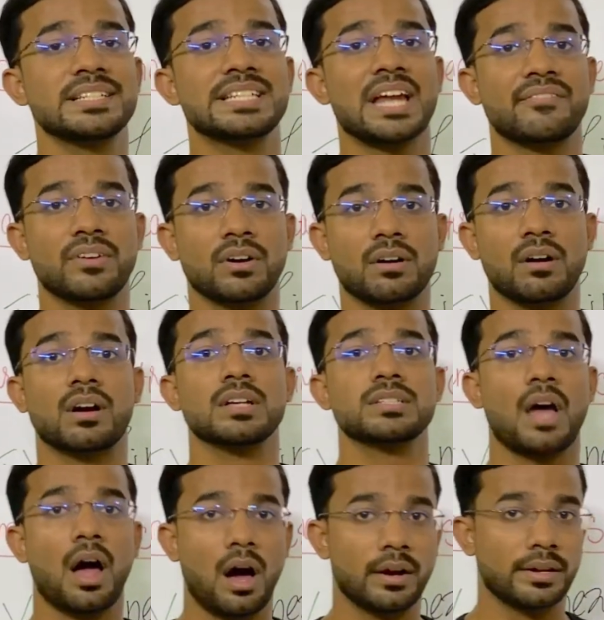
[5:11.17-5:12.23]
Staphylococcus
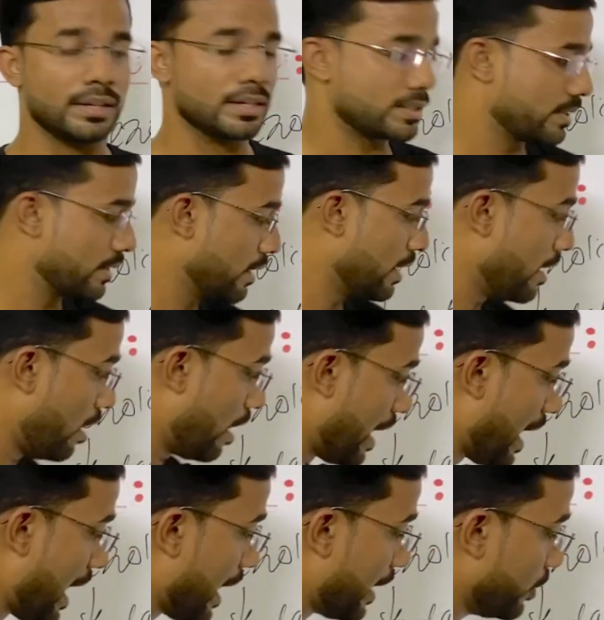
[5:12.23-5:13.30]
aureus
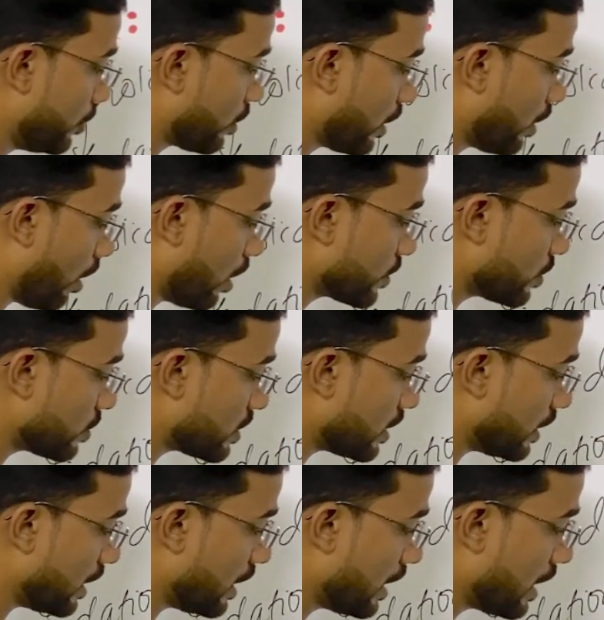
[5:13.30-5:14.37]
and you can also see
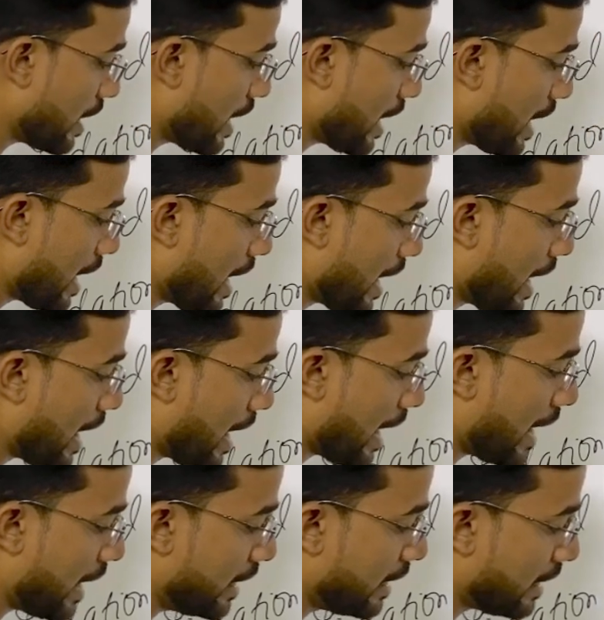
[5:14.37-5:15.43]
the
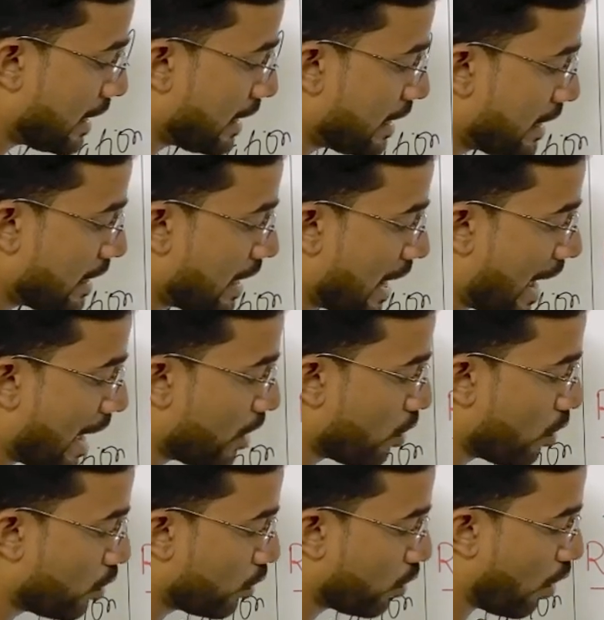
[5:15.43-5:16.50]

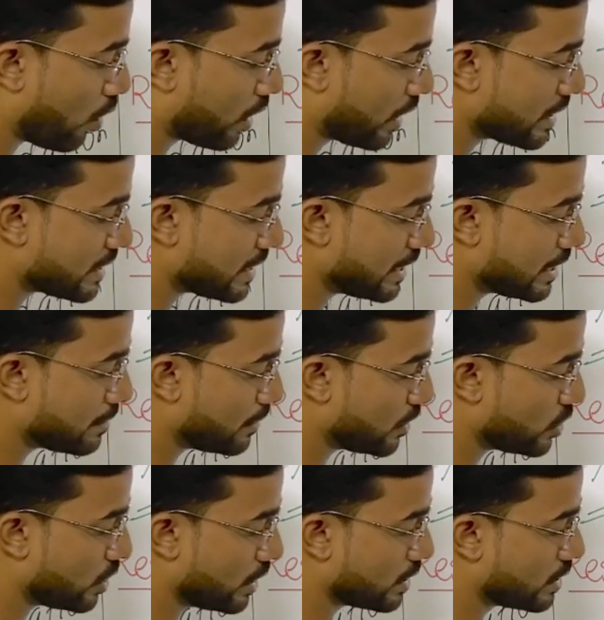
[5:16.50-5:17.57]
Enterococcus
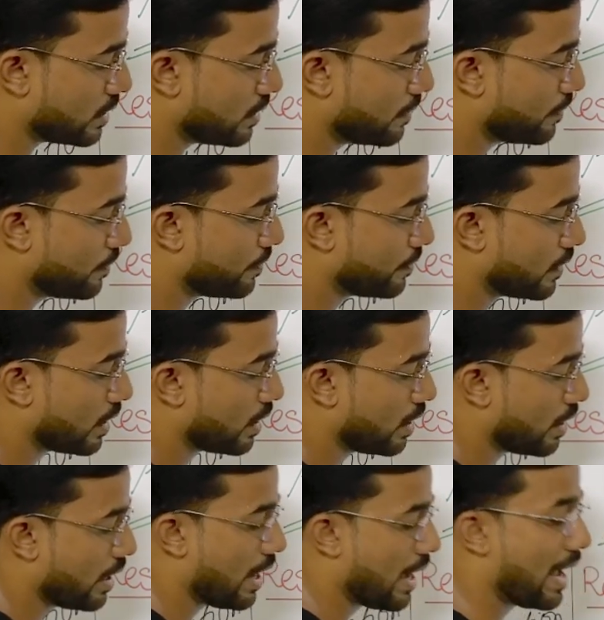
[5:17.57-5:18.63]
species
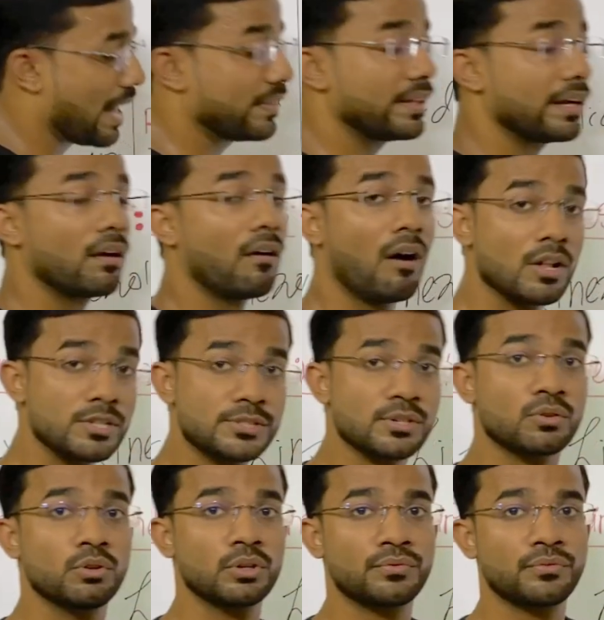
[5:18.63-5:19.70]
and they are also
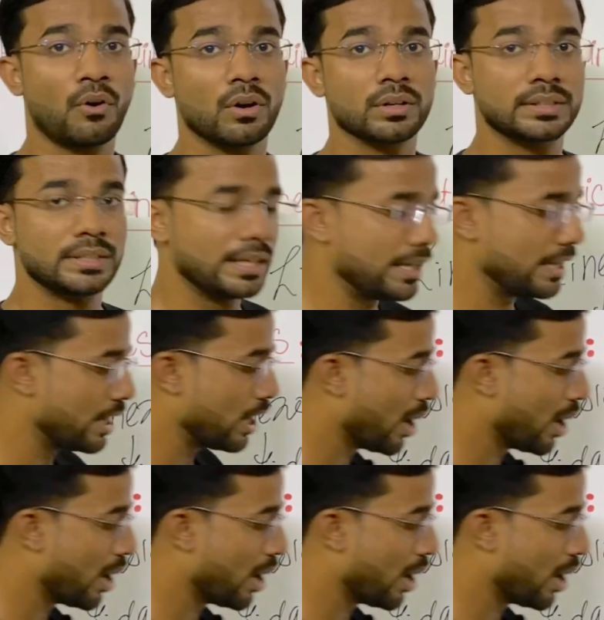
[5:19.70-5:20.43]
good for the